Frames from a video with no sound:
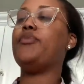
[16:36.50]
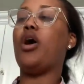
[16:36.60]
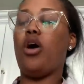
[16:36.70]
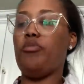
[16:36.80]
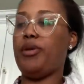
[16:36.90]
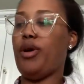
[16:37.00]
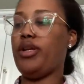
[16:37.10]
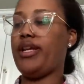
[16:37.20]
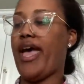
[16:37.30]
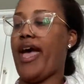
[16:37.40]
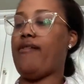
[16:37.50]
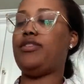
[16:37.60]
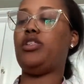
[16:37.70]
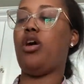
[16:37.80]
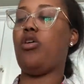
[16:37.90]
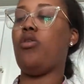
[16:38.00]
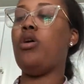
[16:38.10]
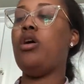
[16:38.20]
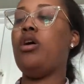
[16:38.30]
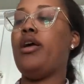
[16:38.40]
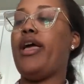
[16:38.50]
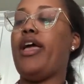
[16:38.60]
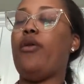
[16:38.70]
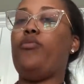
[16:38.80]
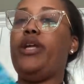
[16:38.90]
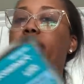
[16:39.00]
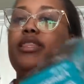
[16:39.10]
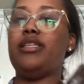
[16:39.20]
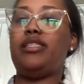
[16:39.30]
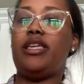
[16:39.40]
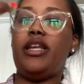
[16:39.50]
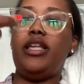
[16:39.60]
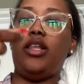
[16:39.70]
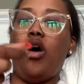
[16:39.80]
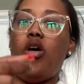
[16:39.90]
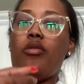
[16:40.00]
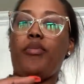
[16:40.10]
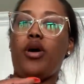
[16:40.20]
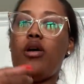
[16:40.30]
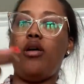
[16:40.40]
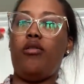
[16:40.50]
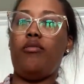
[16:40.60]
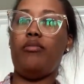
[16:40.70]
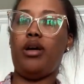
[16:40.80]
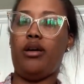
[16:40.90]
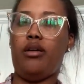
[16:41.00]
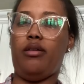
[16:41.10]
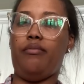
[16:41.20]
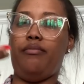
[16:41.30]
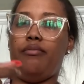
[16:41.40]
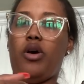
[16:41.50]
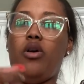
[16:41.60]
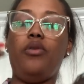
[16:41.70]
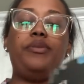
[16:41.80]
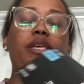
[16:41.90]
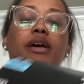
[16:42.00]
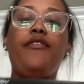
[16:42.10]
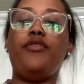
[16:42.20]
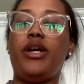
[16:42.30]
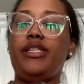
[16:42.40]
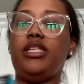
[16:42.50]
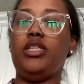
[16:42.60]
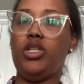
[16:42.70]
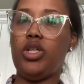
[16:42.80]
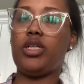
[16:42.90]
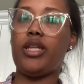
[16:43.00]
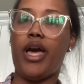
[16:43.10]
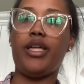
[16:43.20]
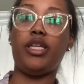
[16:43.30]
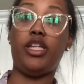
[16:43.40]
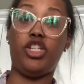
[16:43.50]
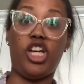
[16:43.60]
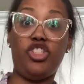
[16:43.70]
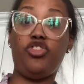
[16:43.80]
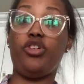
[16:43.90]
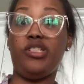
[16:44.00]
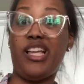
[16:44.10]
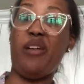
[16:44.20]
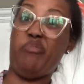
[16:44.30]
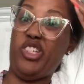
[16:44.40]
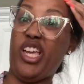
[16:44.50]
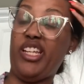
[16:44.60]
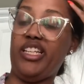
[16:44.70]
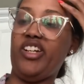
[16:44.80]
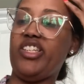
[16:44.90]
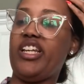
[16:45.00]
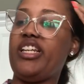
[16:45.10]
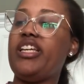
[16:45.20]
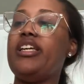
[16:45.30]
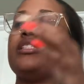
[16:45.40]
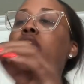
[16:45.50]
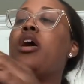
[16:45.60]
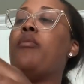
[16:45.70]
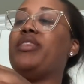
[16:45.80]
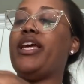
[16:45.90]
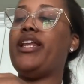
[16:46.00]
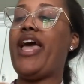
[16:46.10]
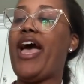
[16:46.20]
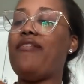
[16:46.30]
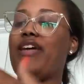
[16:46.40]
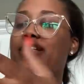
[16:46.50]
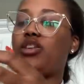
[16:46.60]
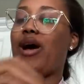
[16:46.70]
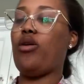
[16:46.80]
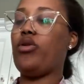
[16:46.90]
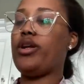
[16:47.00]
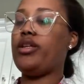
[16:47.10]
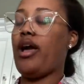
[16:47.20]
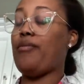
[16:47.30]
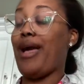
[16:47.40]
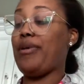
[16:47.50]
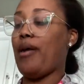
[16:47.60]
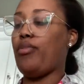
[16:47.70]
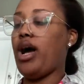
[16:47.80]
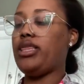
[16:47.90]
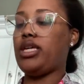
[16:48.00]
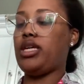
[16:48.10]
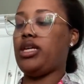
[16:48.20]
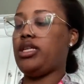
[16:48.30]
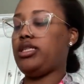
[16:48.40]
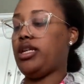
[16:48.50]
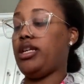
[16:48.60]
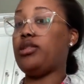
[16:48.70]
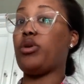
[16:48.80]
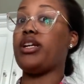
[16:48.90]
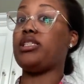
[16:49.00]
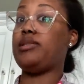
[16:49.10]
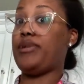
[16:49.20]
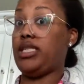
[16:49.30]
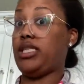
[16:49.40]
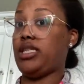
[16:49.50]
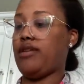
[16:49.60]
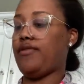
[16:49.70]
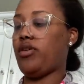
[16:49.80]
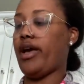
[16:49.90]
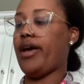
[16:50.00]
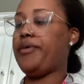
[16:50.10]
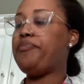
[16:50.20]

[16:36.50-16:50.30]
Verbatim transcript: Home Depot didn't have. So it needed the skinny long bulb, um, bulbs for it to look like the industrial type of chandelier that it is, but they didn't have that. So I ordered, I mean, I mean, I bought these, and these were expensive, okay?